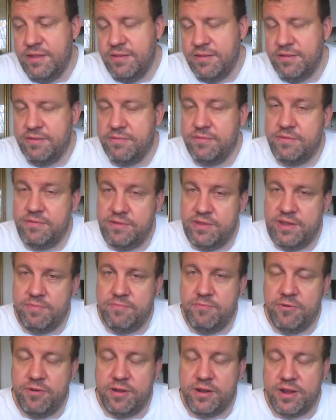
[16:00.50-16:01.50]
I'll say
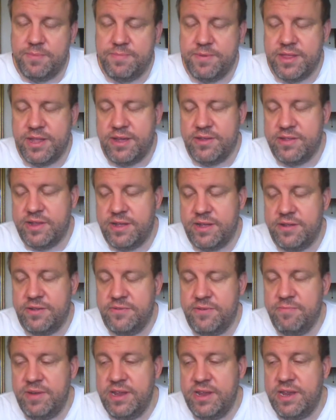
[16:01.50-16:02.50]
more than a couple $1,000s
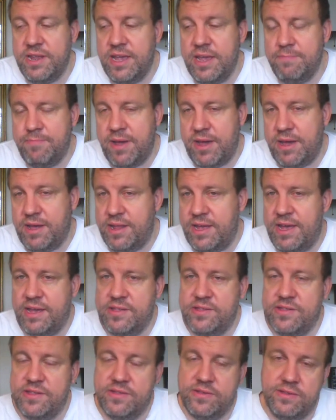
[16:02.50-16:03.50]
for me to gain ballot
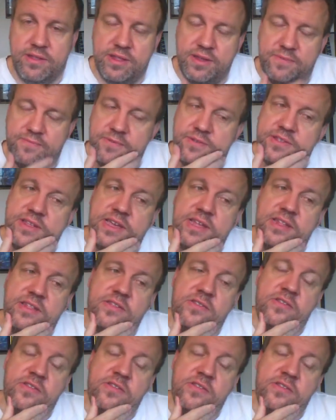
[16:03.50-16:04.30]
access to the different states.